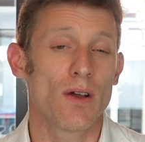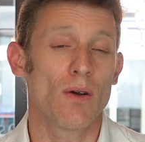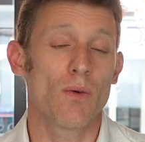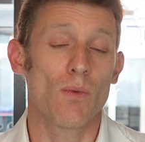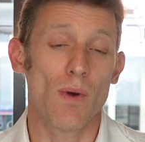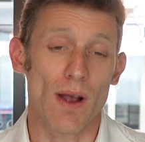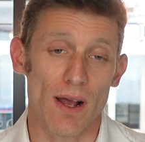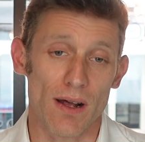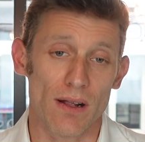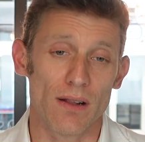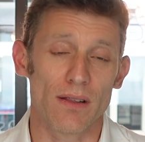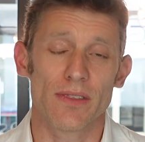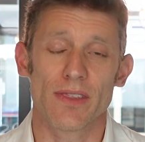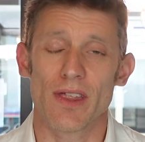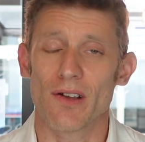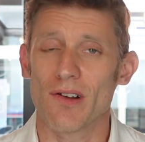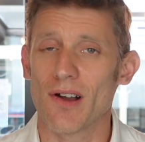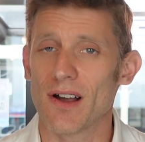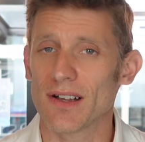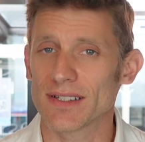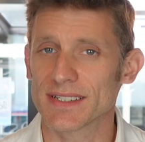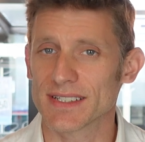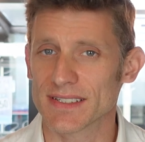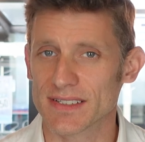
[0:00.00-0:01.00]
Well, there
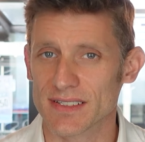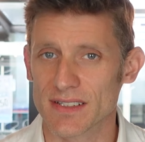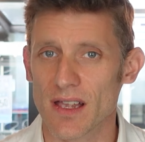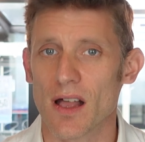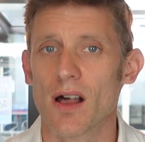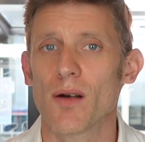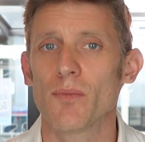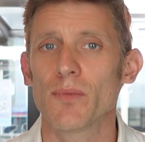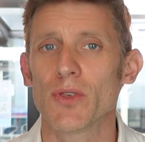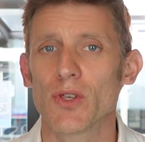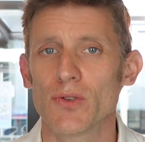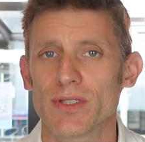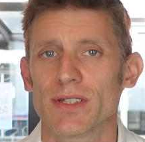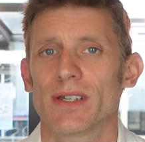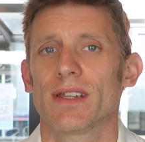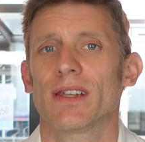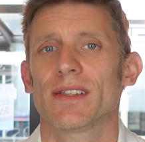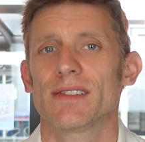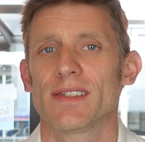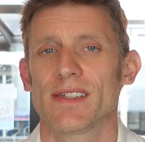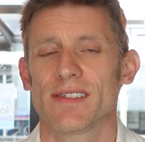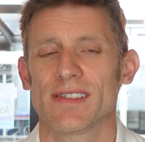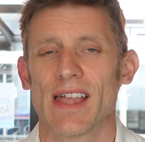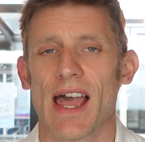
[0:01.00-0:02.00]
are some
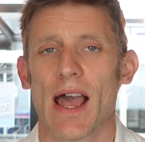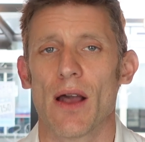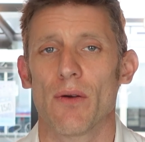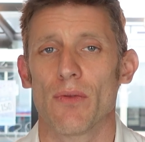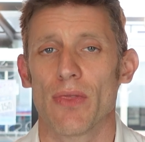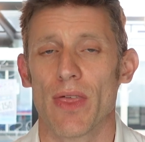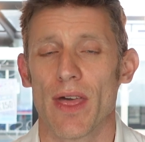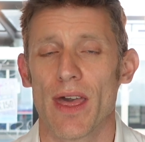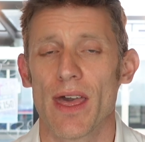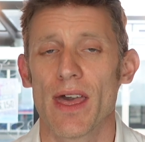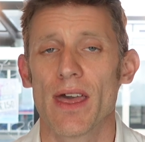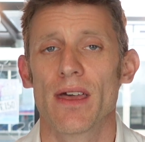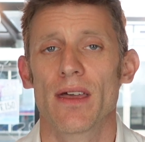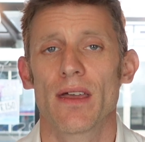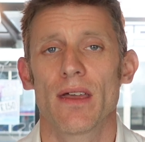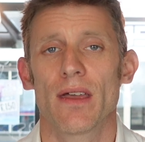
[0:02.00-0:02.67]
utilities out there